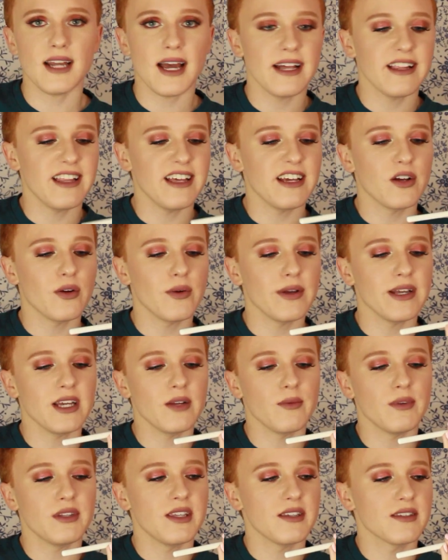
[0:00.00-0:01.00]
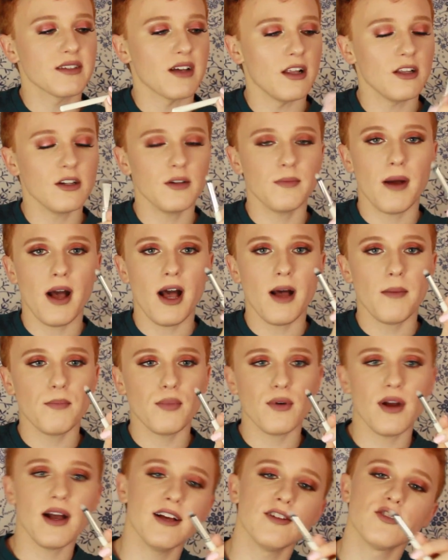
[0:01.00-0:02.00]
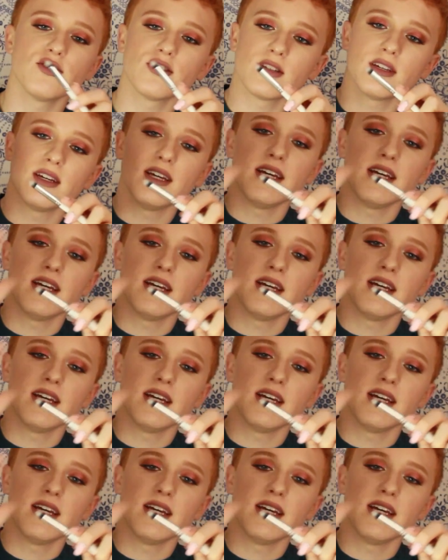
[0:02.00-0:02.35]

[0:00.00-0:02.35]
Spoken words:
I like going in with this Colourpop brush.